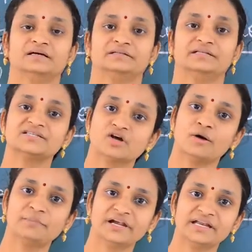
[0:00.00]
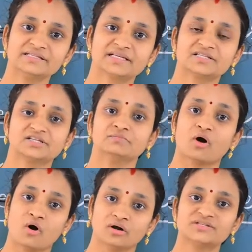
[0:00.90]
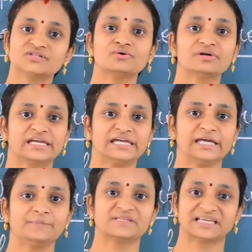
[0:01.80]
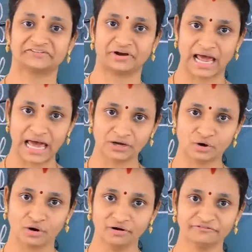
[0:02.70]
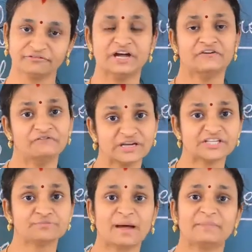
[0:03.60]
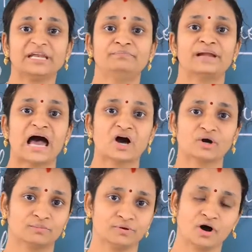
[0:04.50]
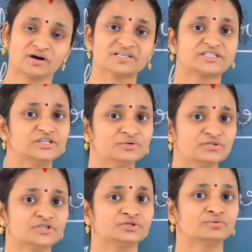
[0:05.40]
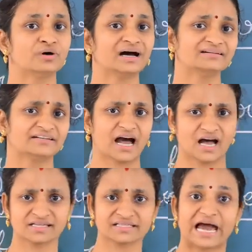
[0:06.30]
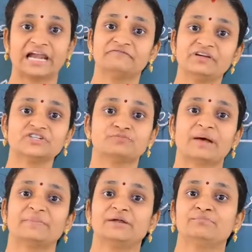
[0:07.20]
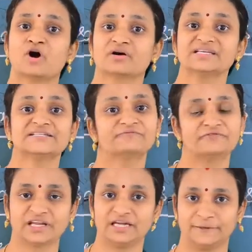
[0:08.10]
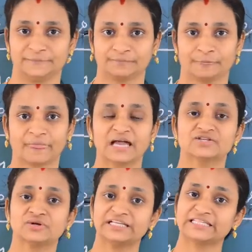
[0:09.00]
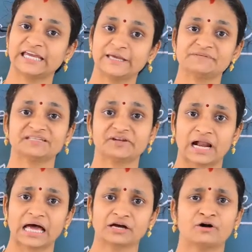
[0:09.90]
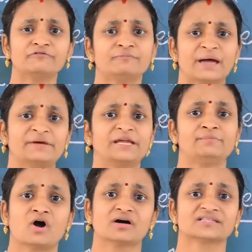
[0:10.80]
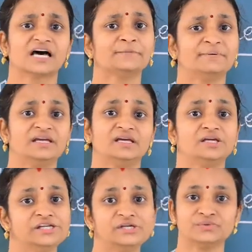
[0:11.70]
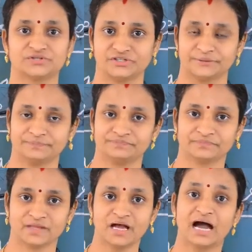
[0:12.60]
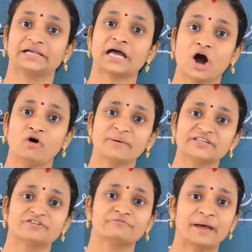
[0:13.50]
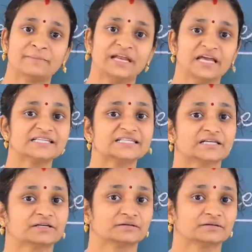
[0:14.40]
This operating system also keeps a track of which memory block is used to a task and which memory block is free. So, it keeps a track of memory blocks are being used and how much of memory is